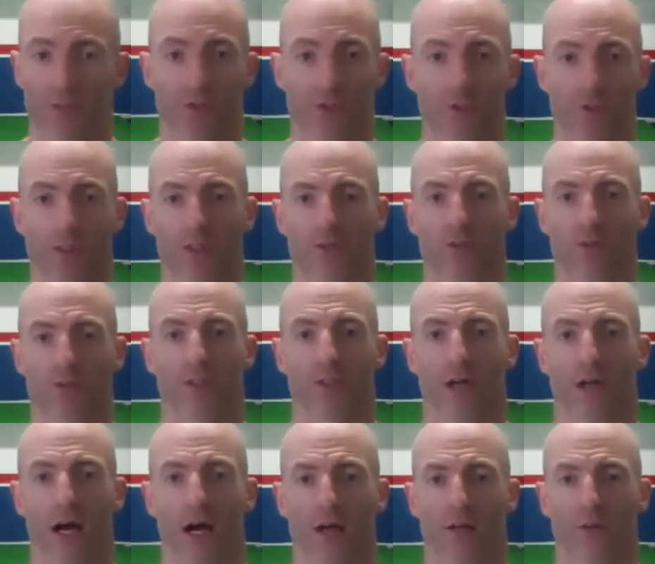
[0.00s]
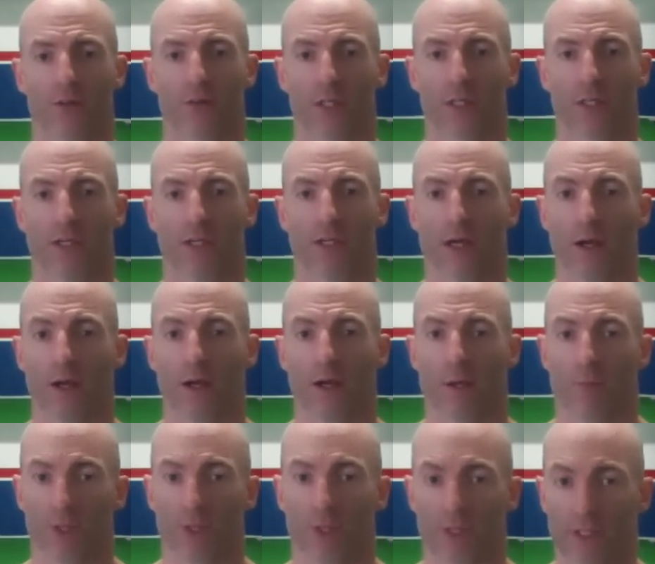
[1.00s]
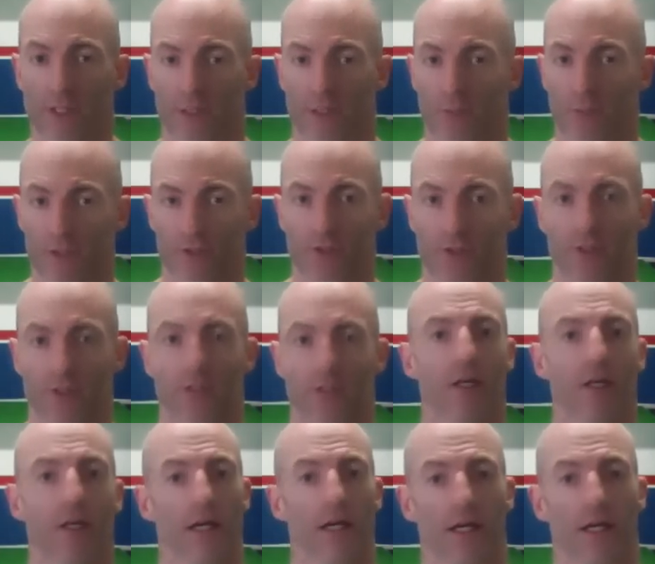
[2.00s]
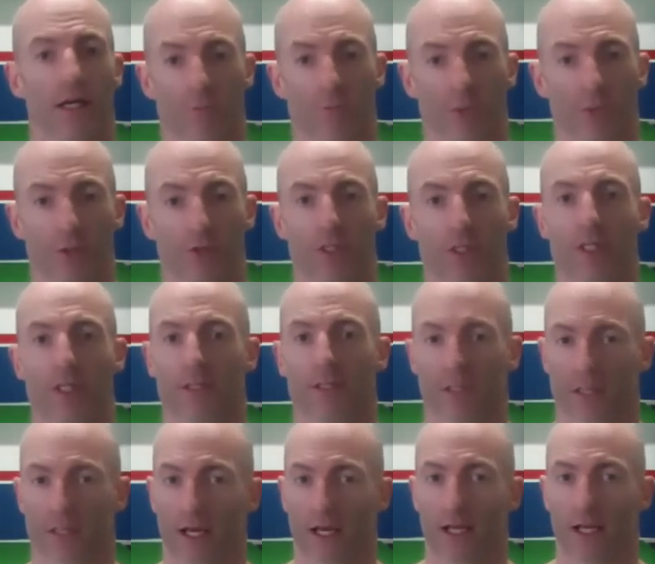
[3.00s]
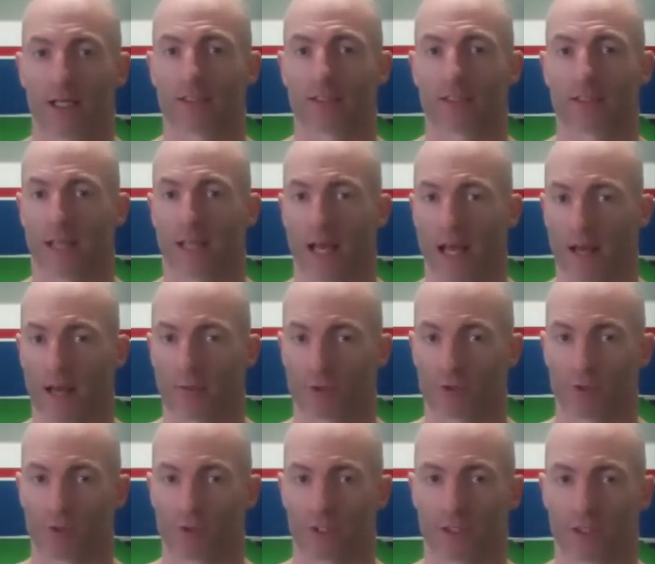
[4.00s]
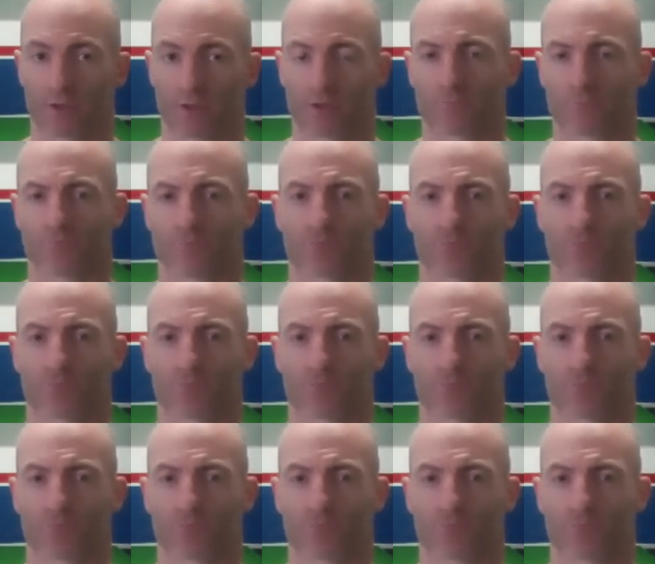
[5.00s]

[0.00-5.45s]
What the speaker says: to it, so you're not only building muscle in the booty, the legs, the hamstrings,